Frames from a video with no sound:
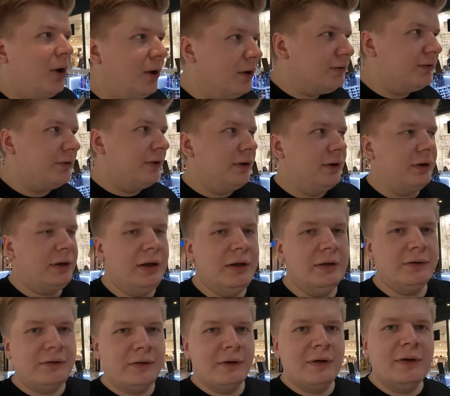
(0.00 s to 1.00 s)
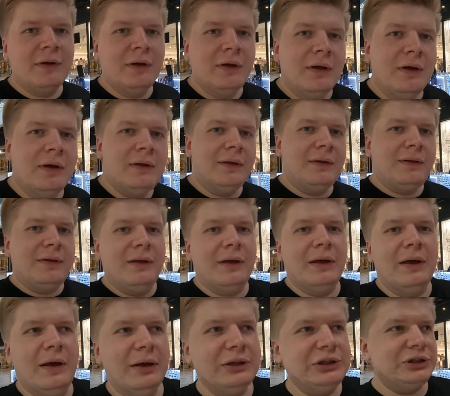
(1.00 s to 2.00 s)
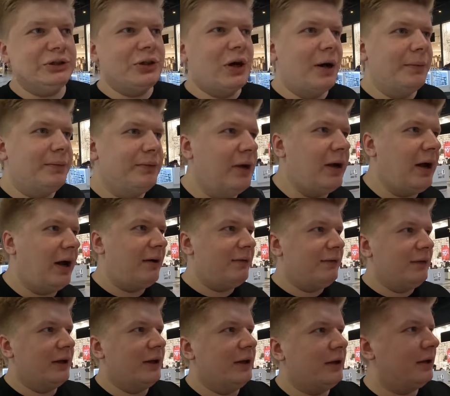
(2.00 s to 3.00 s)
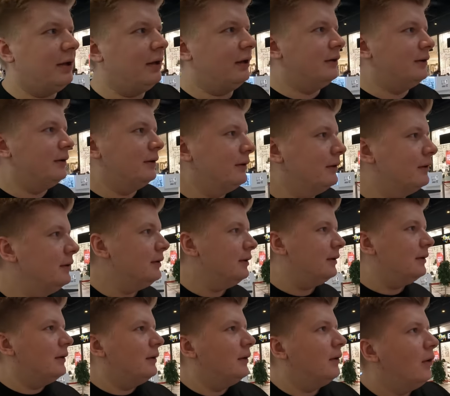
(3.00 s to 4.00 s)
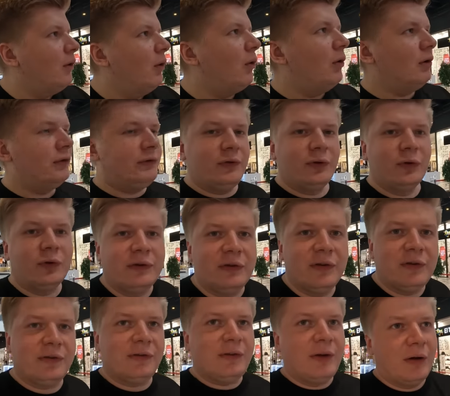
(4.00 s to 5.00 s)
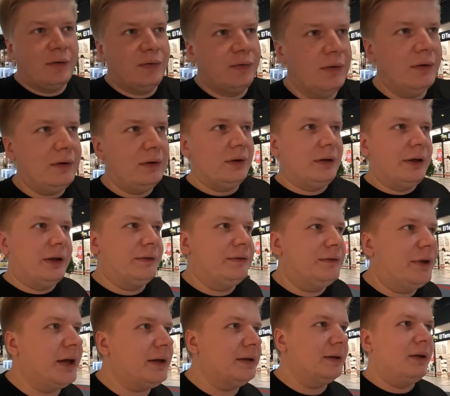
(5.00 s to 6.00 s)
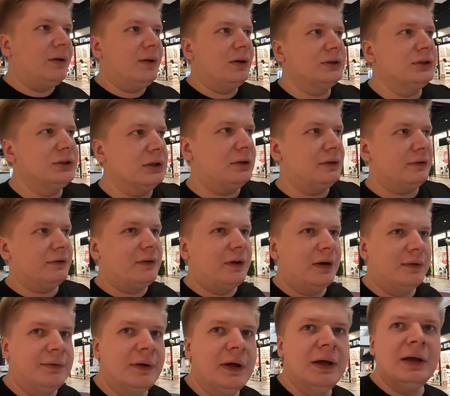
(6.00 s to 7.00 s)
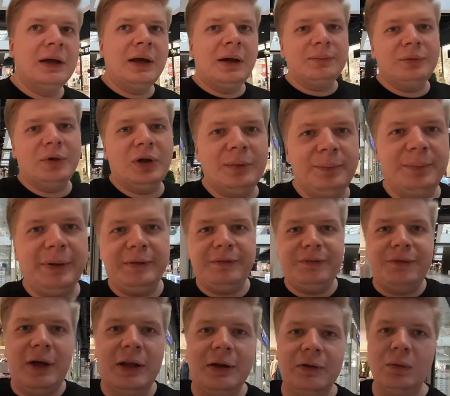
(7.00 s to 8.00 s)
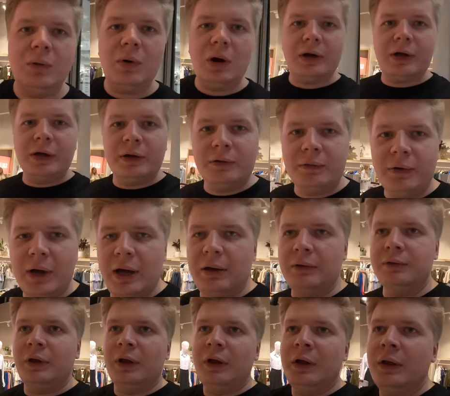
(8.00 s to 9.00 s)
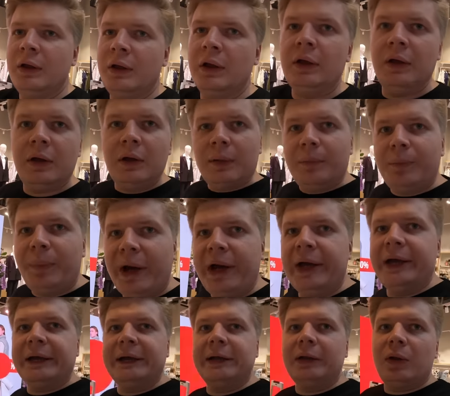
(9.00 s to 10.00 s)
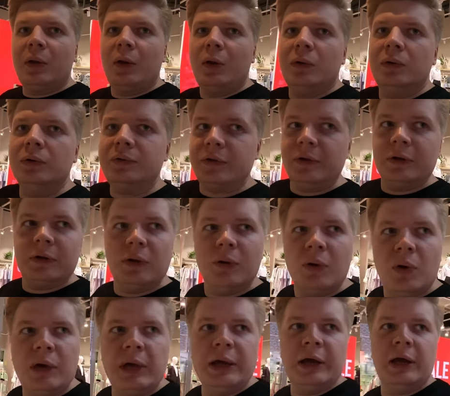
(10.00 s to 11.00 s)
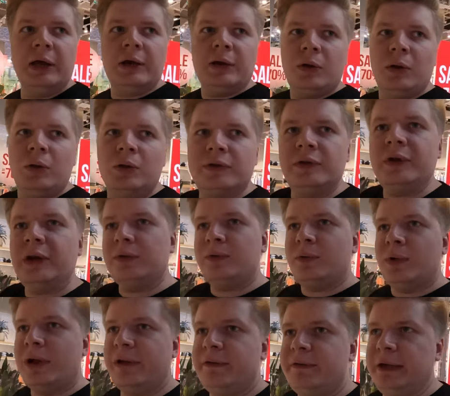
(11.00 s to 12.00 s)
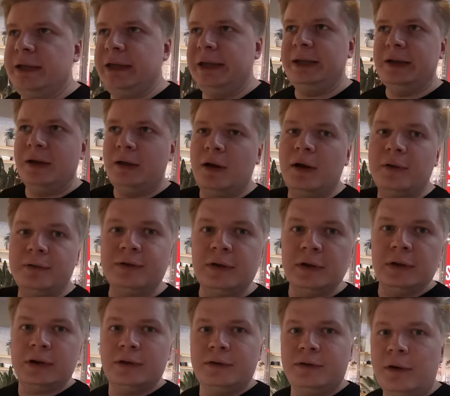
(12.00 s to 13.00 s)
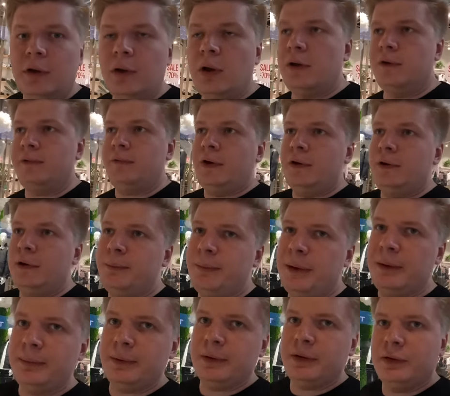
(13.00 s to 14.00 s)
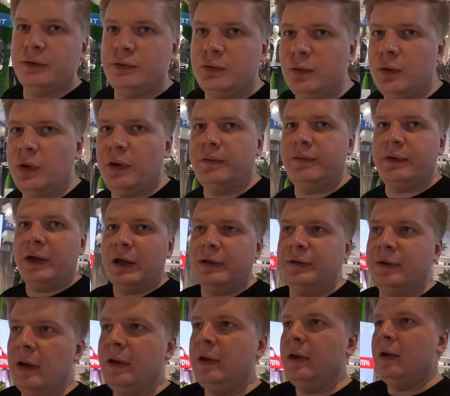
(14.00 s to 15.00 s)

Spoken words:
malls is the shops that have like all sorts of stuff, like technological stuff. I'm not a big fan of walking around buying clothes and looking at clothes. That's what Evelina loves, and there's a lot of other people that do love that.